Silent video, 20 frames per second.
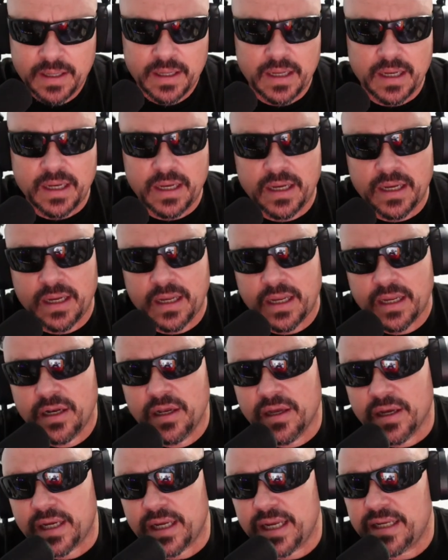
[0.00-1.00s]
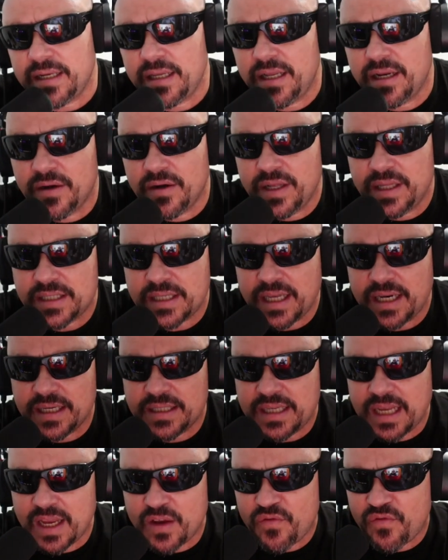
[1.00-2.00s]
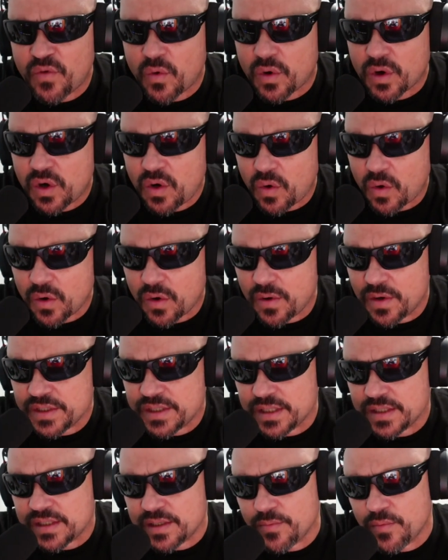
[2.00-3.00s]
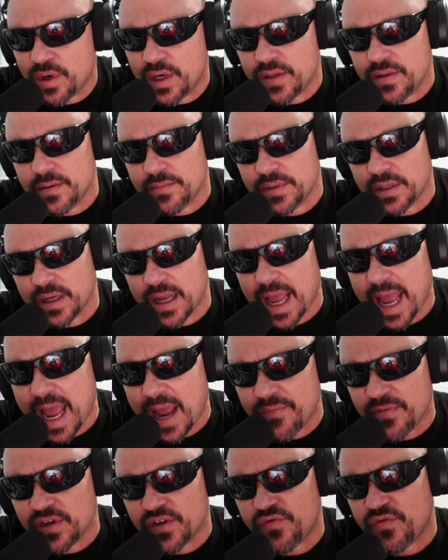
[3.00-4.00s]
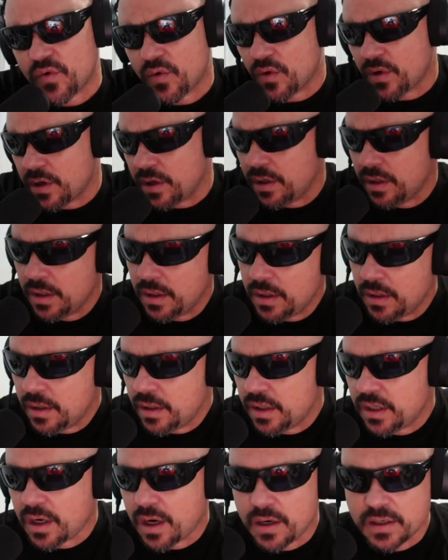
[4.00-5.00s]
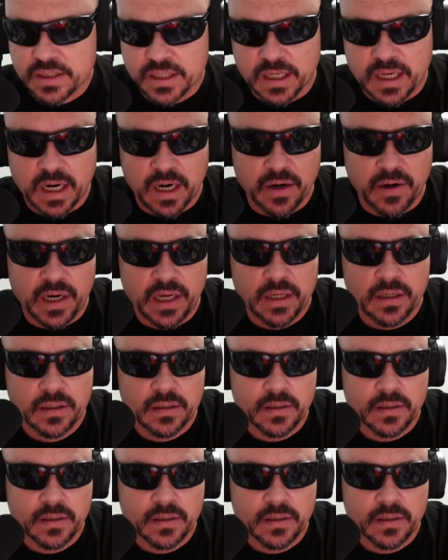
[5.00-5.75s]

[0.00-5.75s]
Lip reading: It's going to take four quarters and some rhythm to average 4 yards a carry.